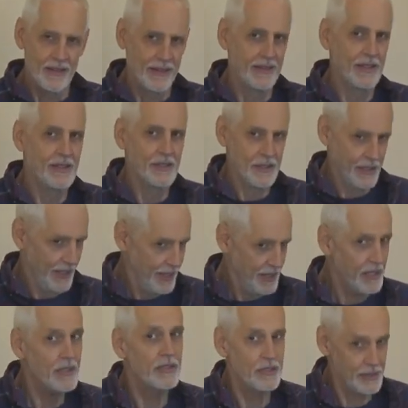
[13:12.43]
So
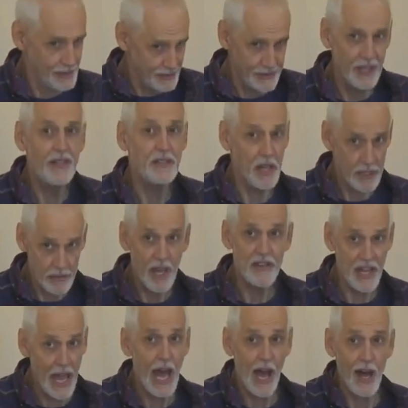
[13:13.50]
yeah, yeah, yeah, yeah, yeah,
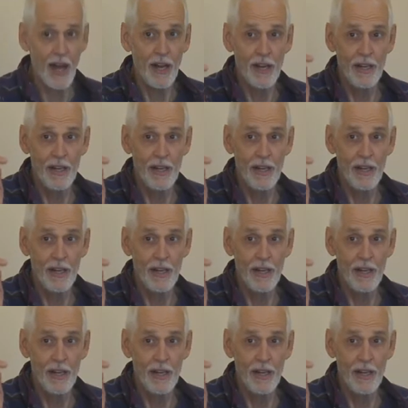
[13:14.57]
yeah.